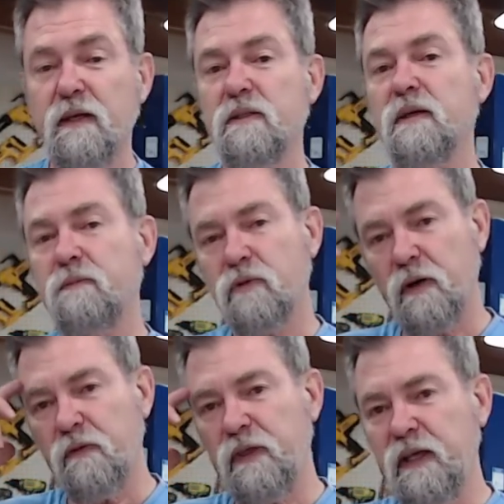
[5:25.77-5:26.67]
So I'm
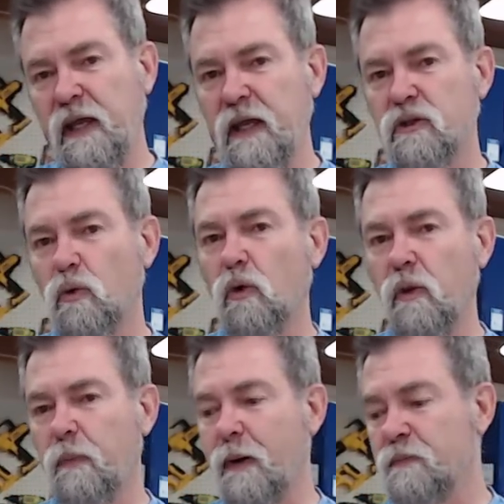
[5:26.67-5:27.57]
trying to think ahead to all
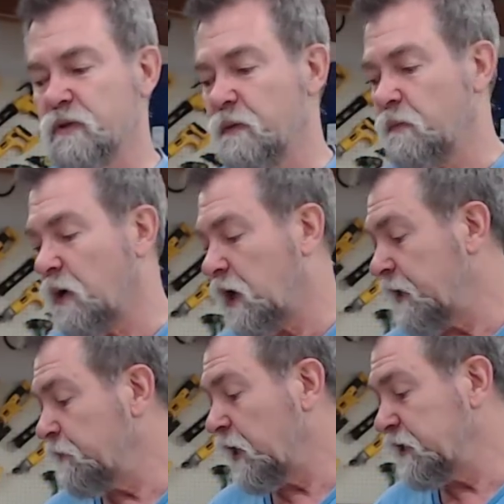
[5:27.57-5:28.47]
the problems that
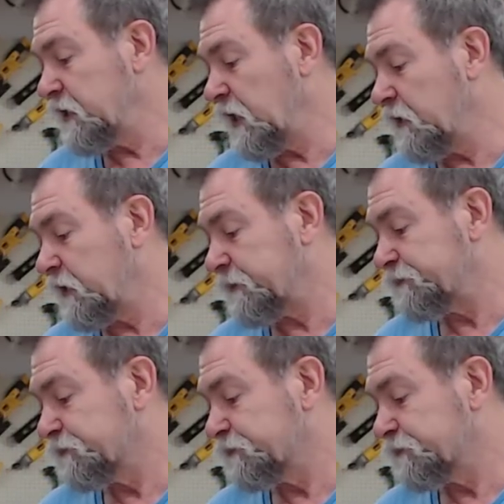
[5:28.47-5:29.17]
I might encounter.